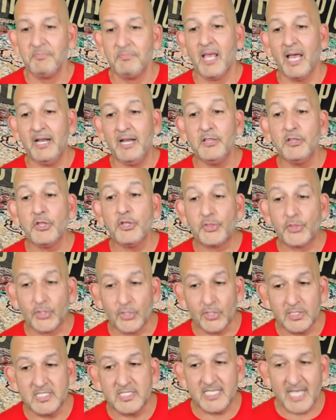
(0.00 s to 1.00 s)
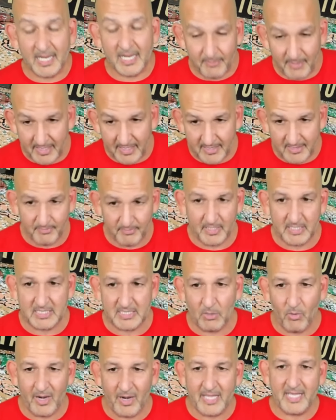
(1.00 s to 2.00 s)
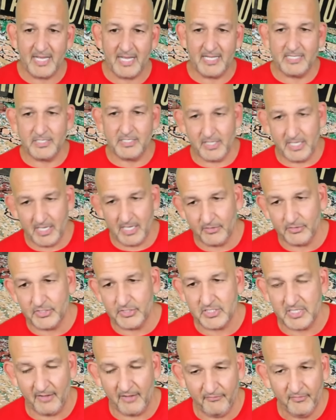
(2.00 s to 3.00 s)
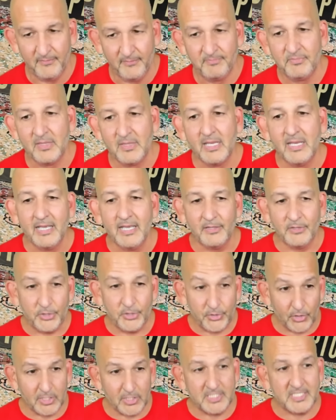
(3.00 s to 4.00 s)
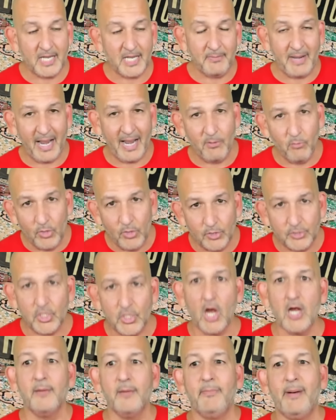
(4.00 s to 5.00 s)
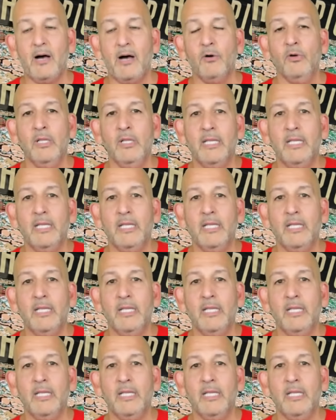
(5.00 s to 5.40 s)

And in the third segment, because I want to get into the other stuff, in the third segment, I will talk about